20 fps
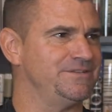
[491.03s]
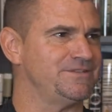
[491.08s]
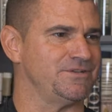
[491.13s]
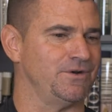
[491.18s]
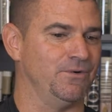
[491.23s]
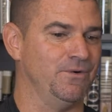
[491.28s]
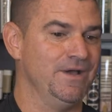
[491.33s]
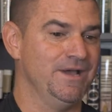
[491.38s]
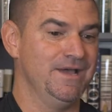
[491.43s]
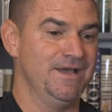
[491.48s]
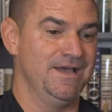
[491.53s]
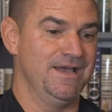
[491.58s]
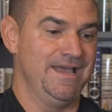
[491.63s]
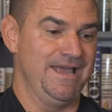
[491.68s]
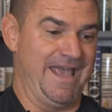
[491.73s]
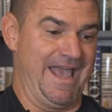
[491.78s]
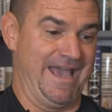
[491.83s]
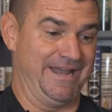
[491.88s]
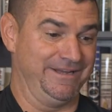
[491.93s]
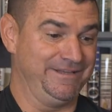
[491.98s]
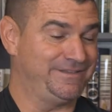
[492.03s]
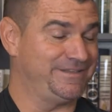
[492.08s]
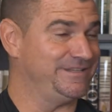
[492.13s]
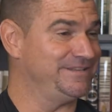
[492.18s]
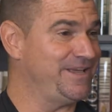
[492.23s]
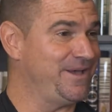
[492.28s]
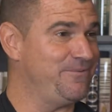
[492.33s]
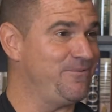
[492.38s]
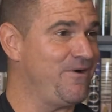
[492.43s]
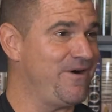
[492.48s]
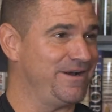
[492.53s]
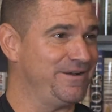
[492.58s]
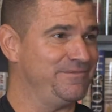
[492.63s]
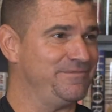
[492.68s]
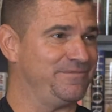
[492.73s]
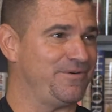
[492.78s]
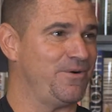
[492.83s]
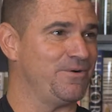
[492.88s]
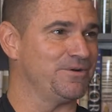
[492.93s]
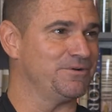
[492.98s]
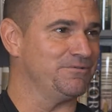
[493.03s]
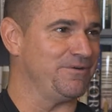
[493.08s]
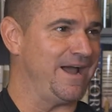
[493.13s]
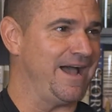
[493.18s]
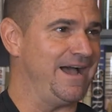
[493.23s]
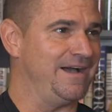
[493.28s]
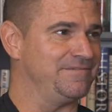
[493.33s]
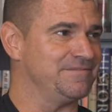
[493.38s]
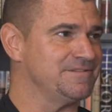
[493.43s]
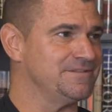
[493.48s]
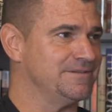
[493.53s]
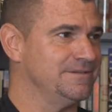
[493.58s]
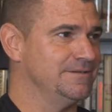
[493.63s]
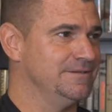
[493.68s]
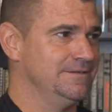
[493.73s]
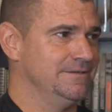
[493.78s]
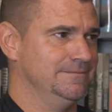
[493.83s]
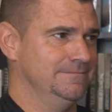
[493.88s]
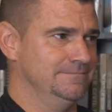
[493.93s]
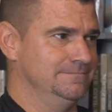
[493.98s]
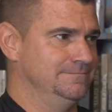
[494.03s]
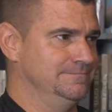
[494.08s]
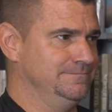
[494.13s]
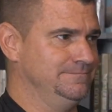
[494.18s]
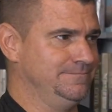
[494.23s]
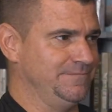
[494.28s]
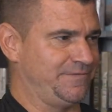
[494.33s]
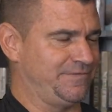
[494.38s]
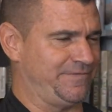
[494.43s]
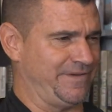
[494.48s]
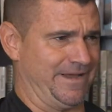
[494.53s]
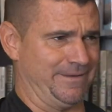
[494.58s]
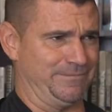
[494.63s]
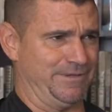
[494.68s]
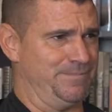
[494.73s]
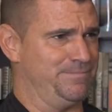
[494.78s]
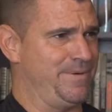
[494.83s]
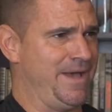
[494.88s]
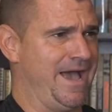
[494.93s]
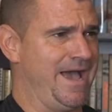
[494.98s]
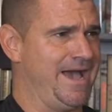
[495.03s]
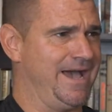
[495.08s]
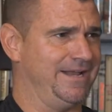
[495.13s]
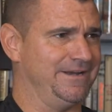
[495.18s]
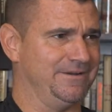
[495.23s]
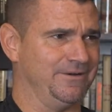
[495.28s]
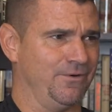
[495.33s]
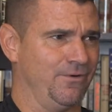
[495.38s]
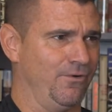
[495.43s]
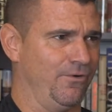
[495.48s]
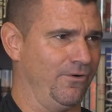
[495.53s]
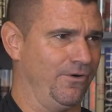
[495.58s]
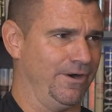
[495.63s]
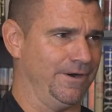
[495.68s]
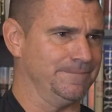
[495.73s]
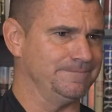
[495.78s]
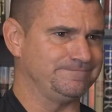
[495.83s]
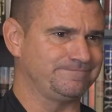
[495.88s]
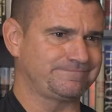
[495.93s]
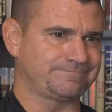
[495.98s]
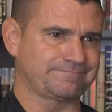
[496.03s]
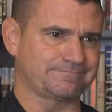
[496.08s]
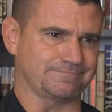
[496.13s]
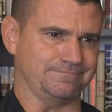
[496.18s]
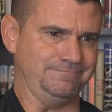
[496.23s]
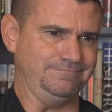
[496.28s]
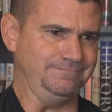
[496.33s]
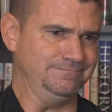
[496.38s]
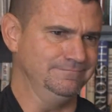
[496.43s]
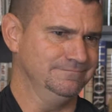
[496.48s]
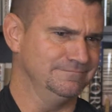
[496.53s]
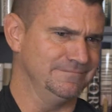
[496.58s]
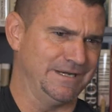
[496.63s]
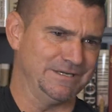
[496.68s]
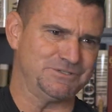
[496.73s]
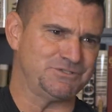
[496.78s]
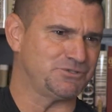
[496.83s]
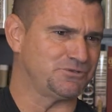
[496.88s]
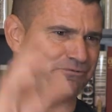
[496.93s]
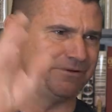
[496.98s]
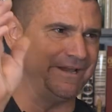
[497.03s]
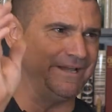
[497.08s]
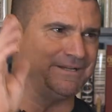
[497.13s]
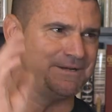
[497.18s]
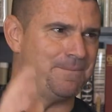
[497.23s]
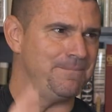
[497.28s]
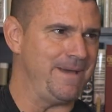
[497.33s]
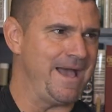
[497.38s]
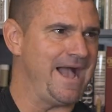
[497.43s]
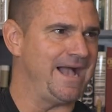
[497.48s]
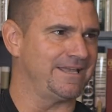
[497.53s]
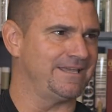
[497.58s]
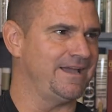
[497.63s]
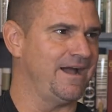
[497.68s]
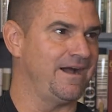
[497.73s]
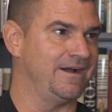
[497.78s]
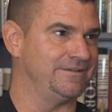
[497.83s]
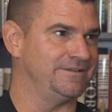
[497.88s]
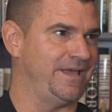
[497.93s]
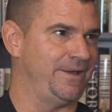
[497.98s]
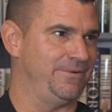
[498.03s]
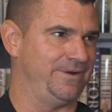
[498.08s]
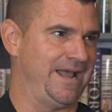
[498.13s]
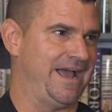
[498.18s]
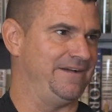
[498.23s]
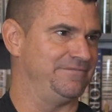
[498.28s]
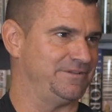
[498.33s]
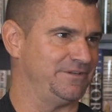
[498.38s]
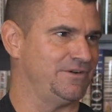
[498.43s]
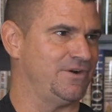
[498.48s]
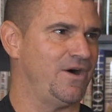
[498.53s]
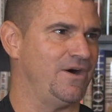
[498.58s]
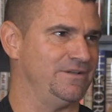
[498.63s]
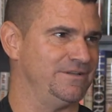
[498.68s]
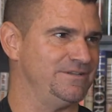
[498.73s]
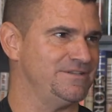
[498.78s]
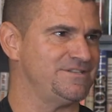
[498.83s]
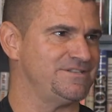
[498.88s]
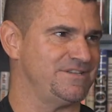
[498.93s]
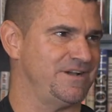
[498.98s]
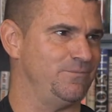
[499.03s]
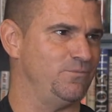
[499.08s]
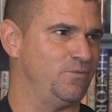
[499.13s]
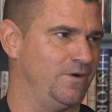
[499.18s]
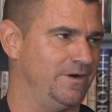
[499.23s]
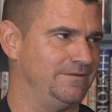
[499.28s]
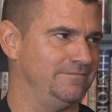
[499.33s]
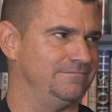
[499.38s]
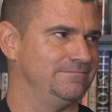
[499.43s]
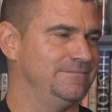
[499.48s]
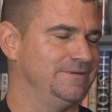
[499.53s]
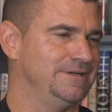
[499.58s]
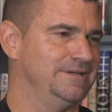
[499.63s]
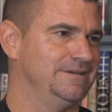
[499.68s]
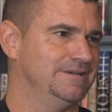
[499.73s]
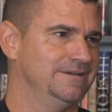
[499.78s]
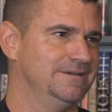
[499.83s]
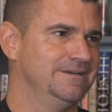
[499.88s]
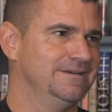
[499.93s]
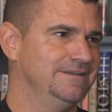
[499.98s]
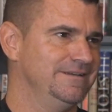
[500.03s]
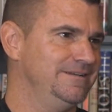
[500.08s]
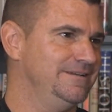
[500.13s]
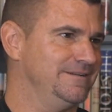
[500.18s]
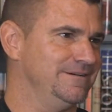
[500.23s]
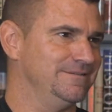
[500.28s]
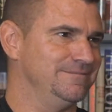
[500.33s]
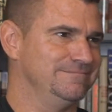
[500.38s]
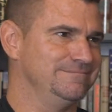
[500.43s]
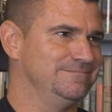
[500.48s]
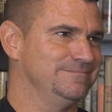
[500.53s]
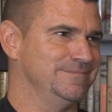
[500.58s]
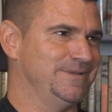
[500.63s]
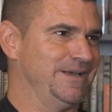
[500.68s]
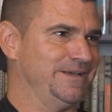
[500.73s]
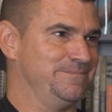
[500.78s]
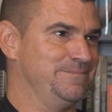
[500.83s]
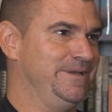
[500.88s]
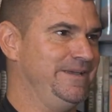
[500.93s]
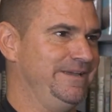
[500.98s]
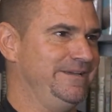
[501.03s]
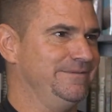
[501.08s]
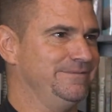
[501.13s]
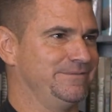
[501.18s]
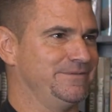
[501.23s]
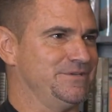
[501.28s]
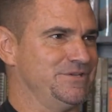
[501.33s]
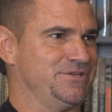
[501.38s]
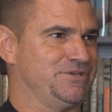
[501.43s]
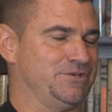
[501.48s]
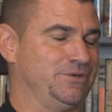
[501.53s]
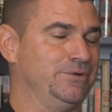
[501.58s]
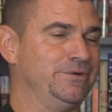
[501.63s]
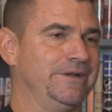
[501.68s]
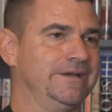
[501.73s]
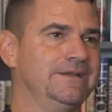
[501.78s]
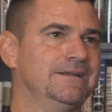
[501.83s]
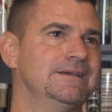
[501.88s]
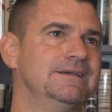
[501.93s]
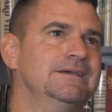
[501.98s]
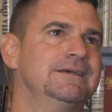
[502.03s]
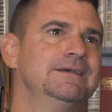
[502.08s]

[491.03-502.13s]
So anything they wanted photographed, family pet or a tree in the backyard, they would have to call in someone, like me to shoot it.